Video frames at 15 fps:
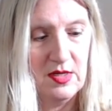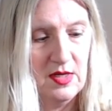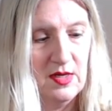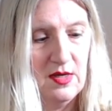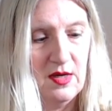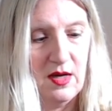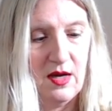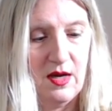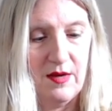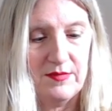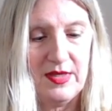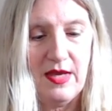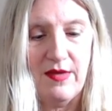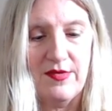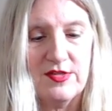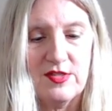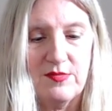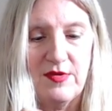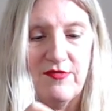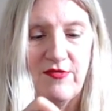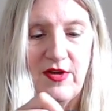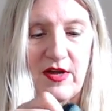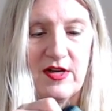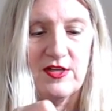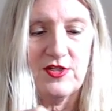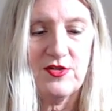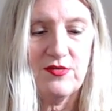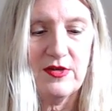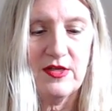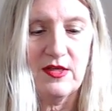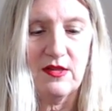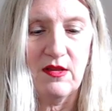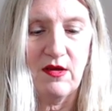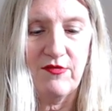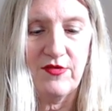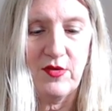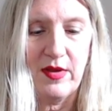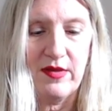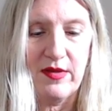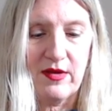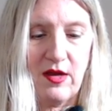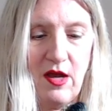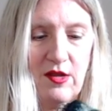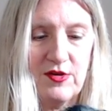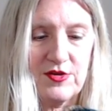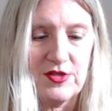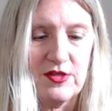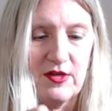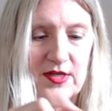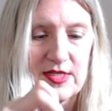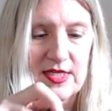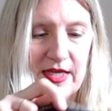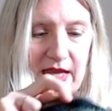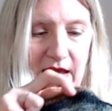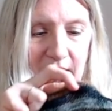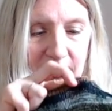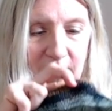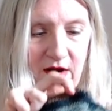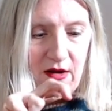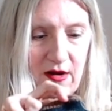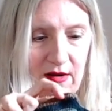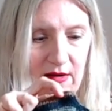um, yeah, this will be fun. I just really love the way the colors look together.